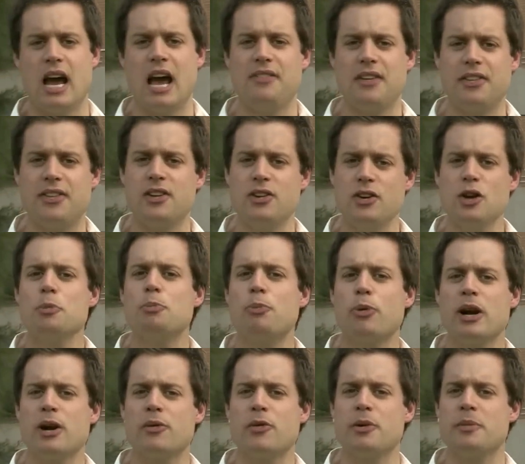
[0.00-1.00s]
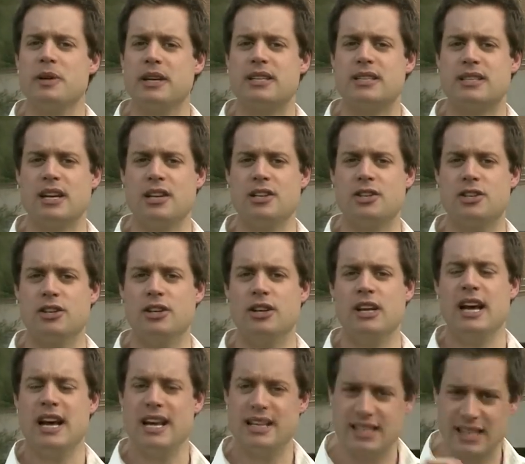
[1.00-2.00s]
and that the new prayer room
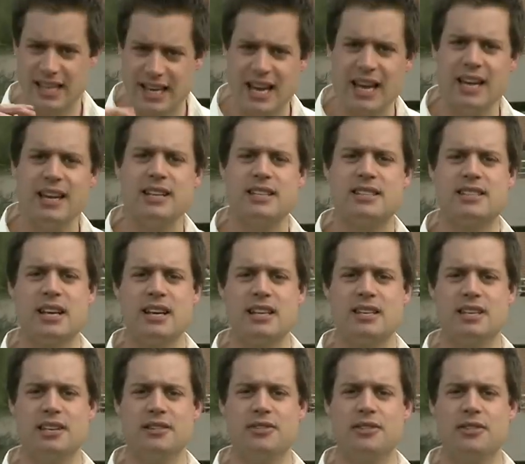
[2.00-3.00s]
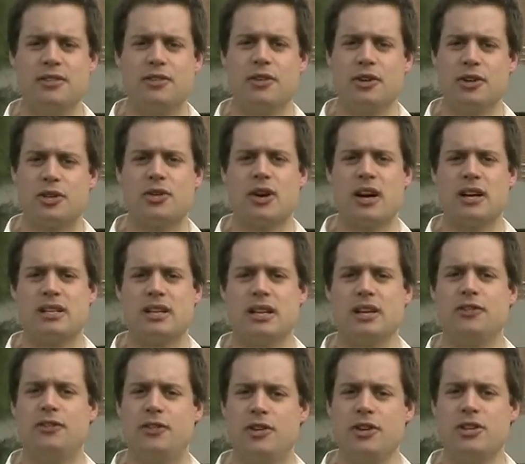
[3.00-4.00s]
extension is a key incentive for
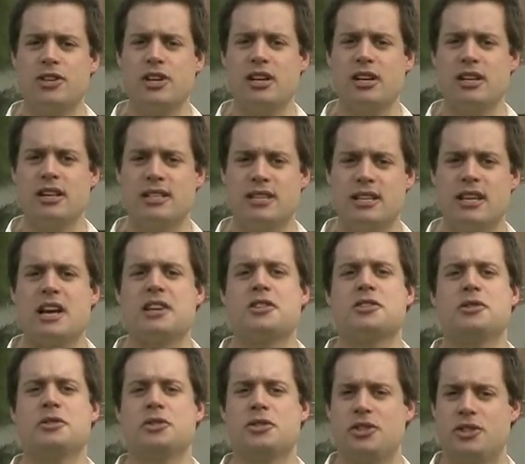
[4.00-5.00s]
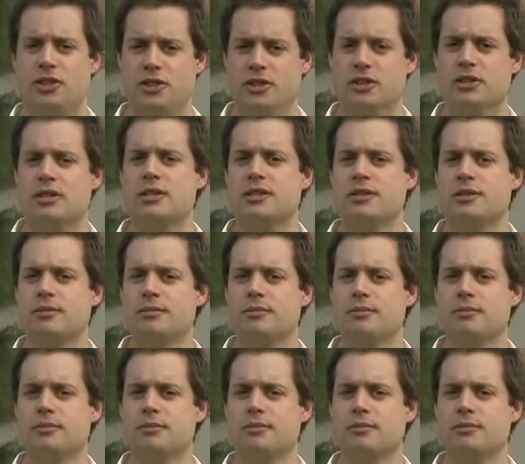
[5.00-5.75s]
attracting future international students.